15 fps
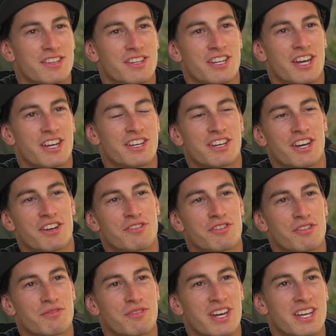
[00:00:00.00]
You know, you go to
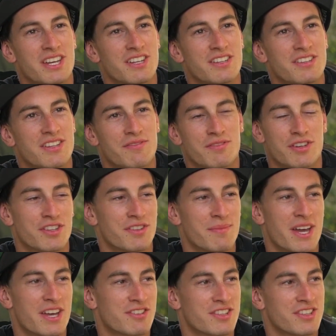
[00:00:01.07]
a Wreckers, if you
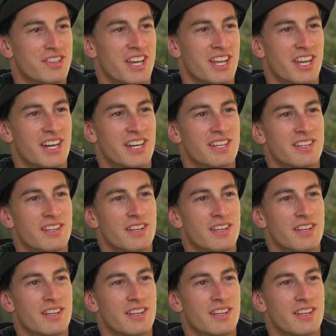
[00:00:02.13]
smash a Senna